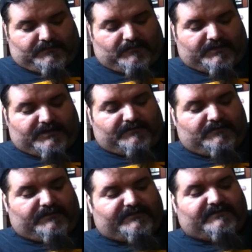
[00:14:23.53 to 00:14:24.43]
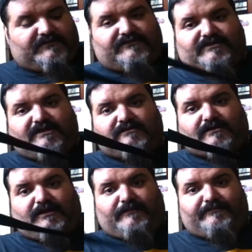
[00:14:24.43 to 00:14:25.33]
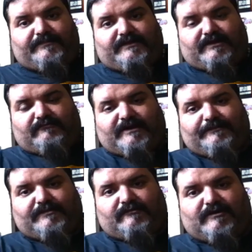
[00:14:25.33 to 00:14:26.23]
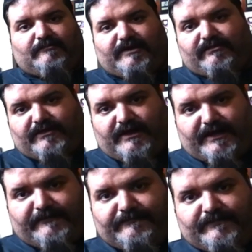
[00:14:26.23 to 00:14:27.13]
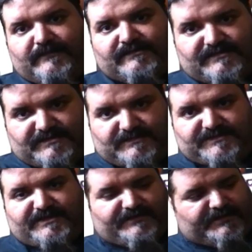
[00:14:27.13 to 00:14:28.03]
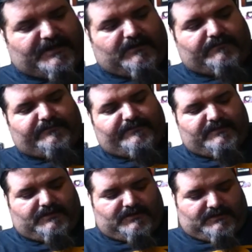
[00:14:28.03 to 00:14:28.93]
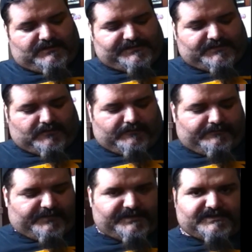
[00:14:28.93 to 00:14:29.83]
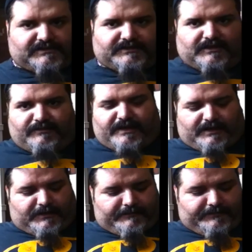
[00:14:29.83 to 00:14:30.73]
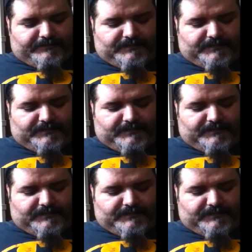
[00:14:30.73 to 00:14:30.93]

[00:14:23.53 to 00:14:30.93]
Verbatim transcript: So what I do is I just take the clip and I wrap it around my thigh since I'm sitting down. So basically I'll back up.